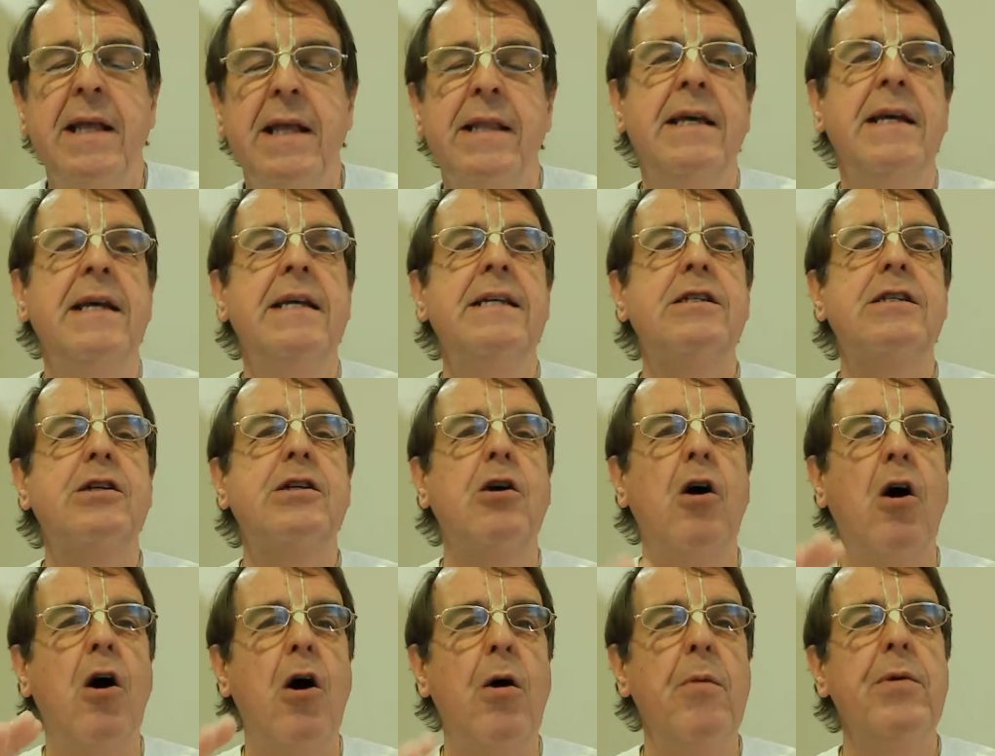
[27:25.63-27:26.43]
These
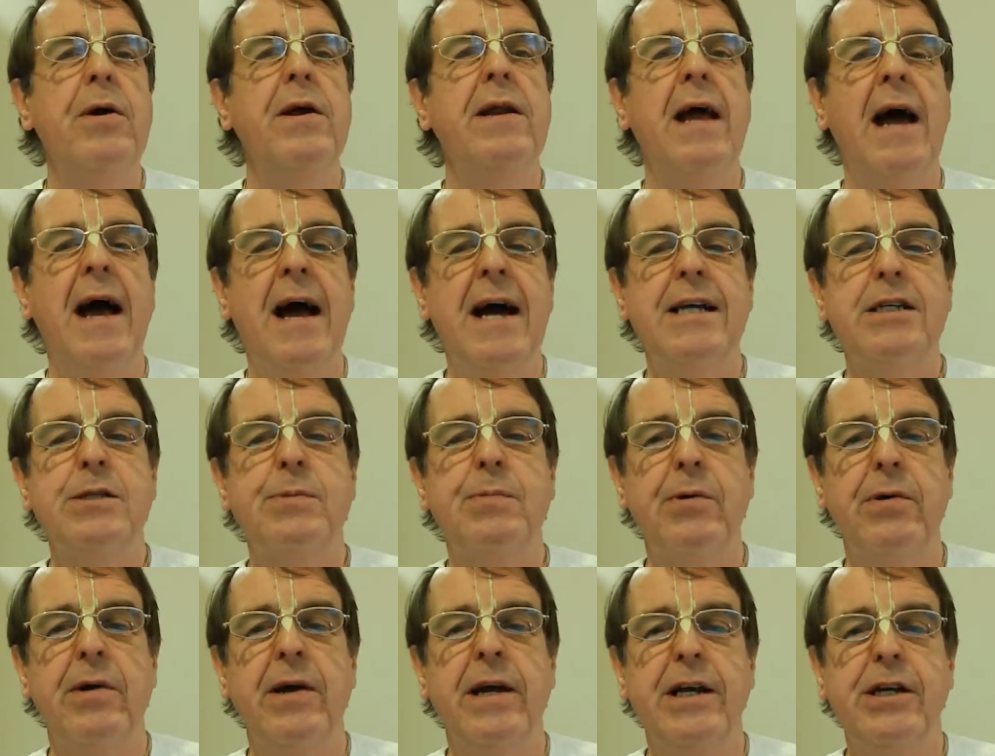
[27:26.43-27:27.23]
common
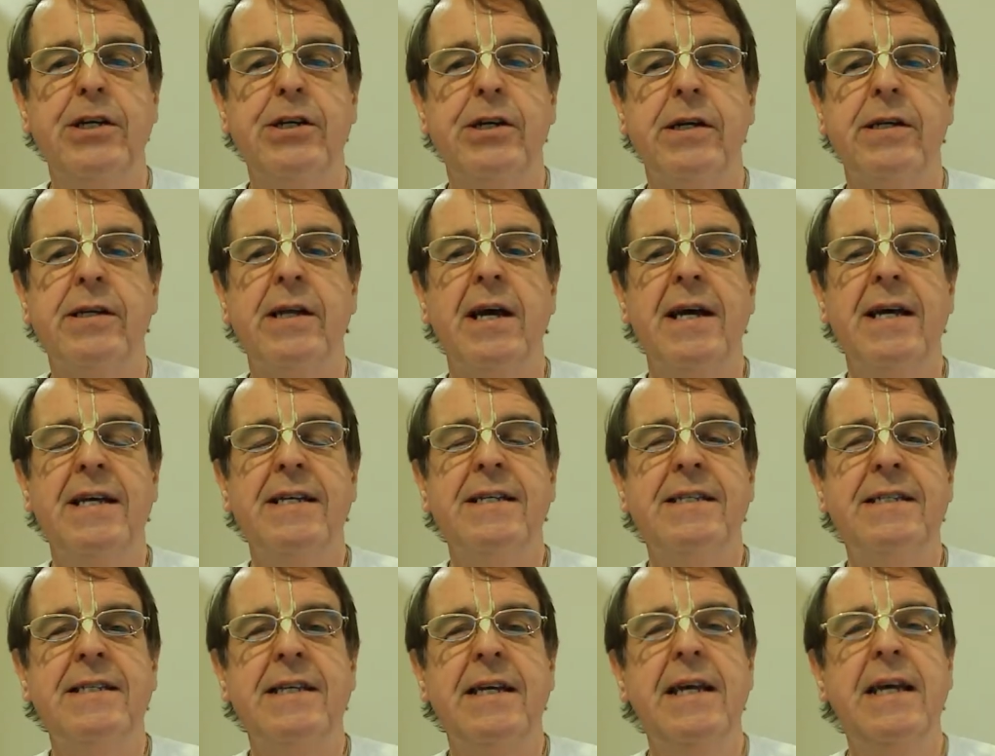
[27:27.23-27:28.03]
aspirations
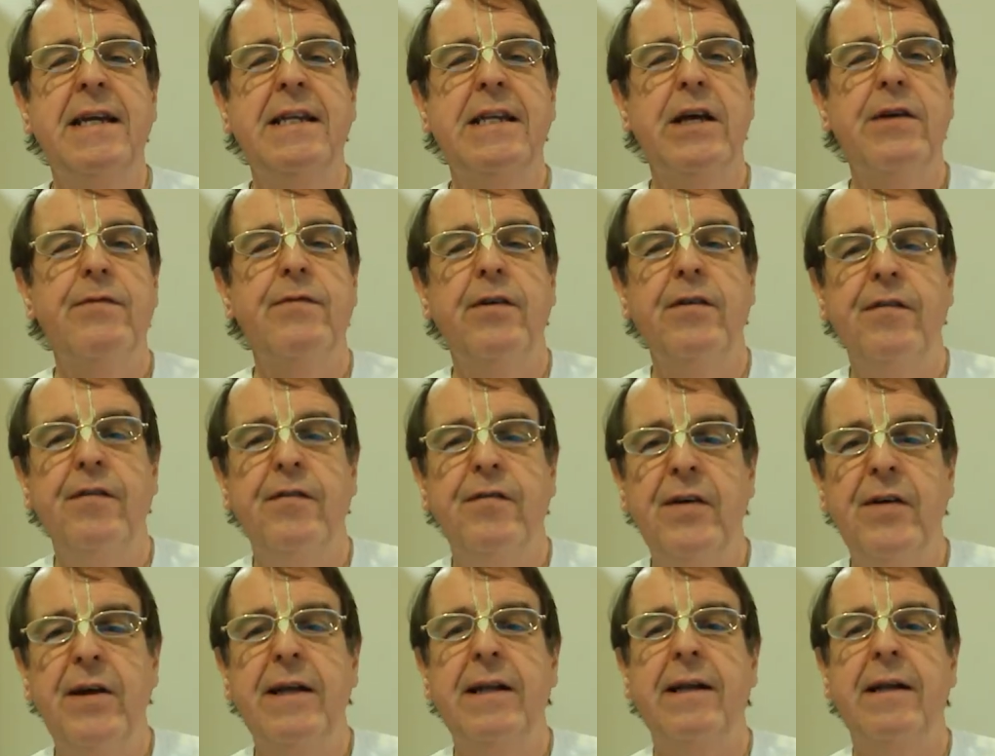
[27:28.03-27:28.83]
seek to
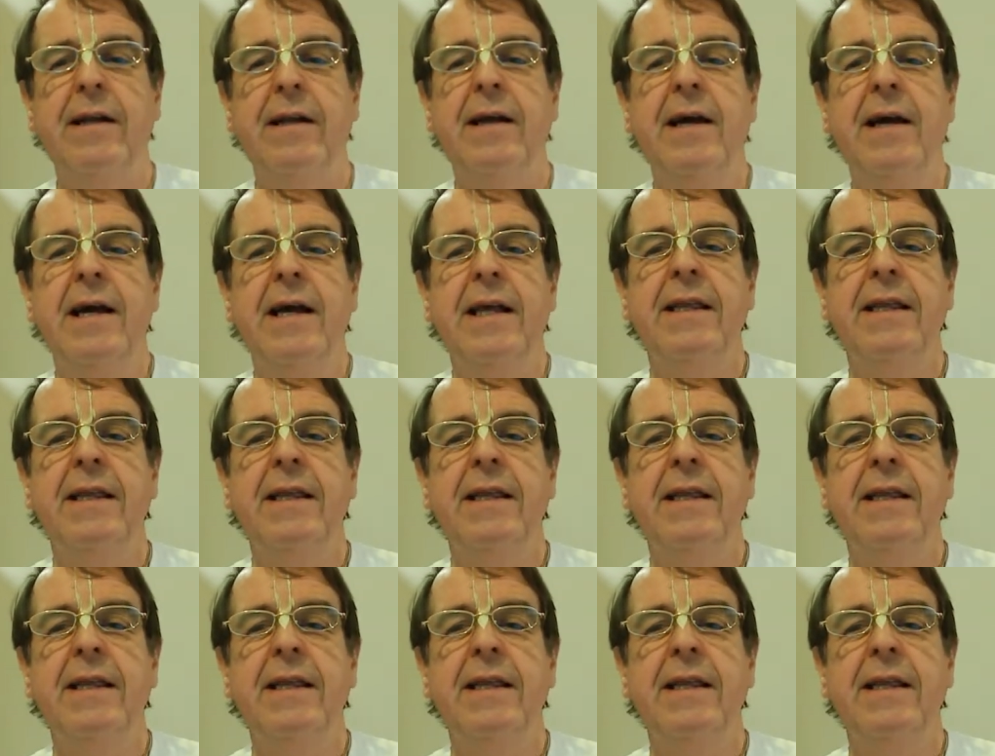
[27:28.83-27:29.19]
fulfill